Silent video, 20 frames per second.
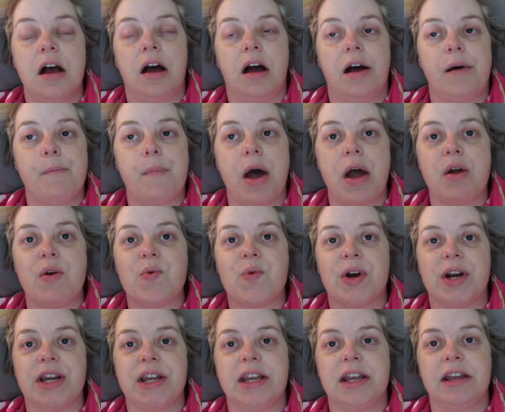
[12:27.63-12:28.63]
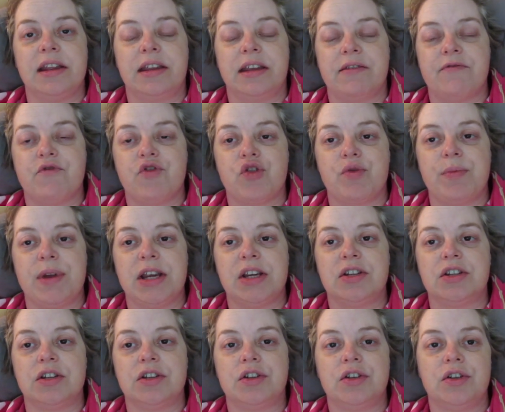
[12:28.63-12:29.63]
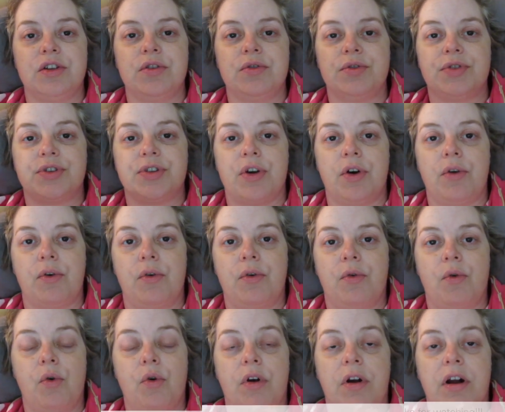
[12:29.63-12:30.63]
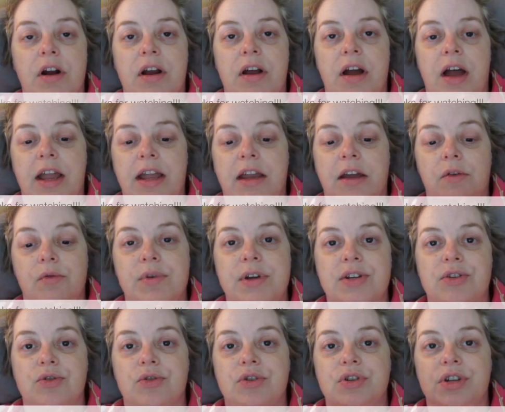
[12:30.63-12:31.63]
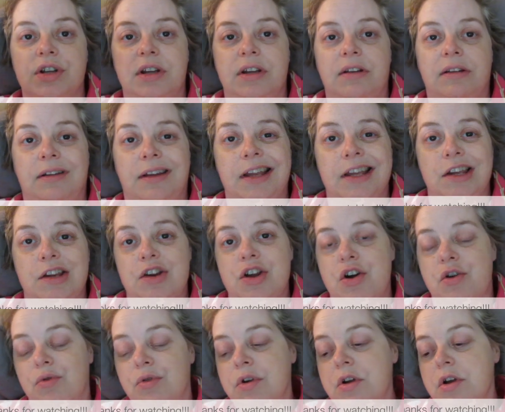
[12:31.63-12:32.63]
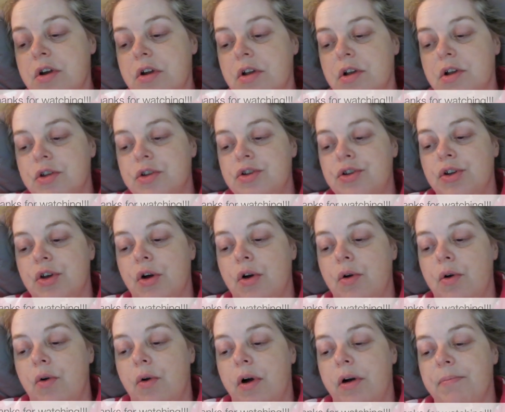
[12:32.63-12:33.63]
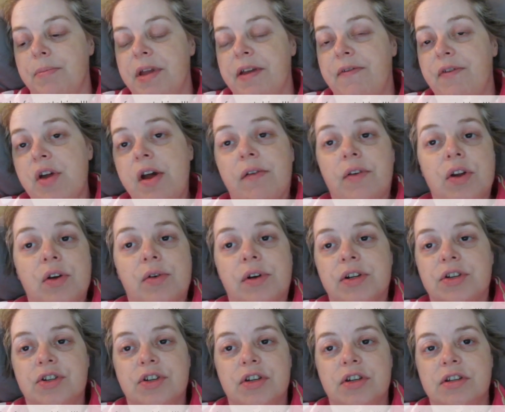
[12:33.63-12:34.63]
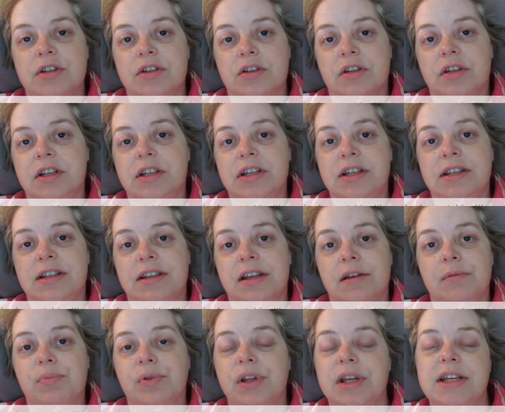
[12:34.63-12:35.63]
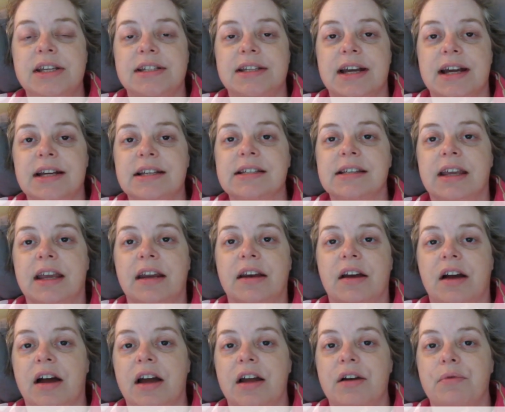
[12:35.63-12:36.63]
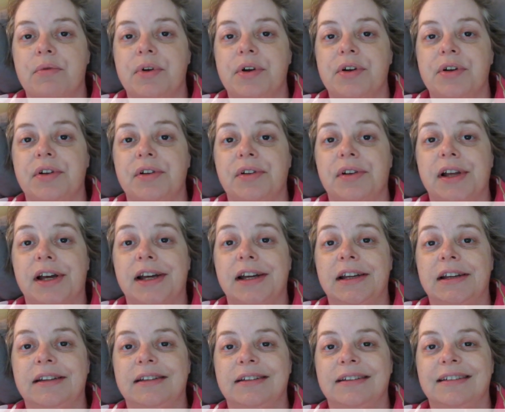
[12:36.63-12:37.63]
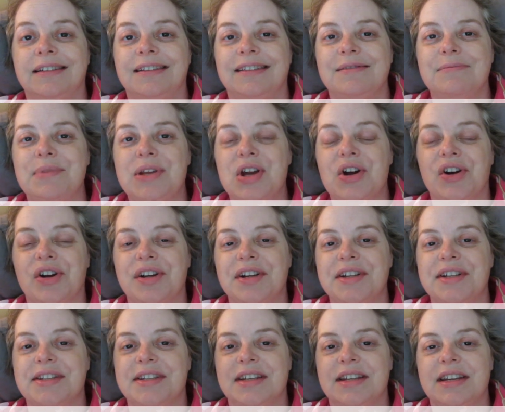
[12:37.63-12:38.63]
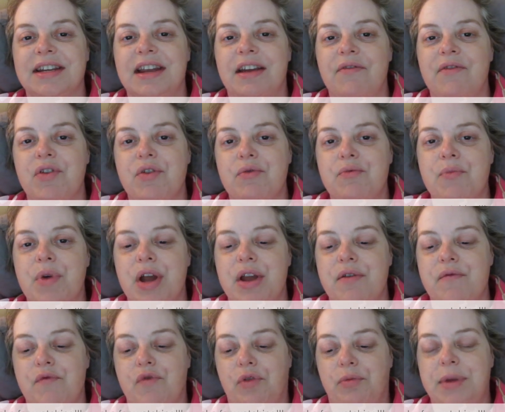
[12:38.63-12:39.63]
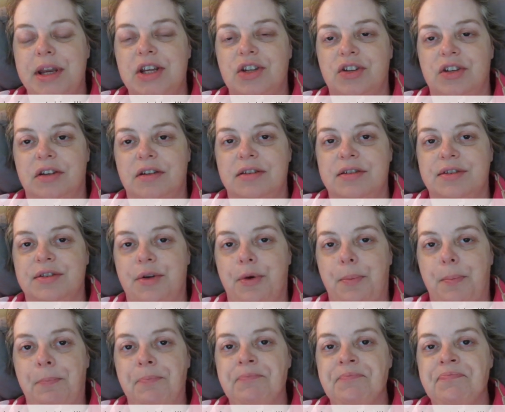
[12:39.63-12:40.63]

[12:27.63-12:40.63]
I want to get the information to you, so, or I can research it and let you know. So if you have any questions on anything, please ask, and I will be honest and give you my information. So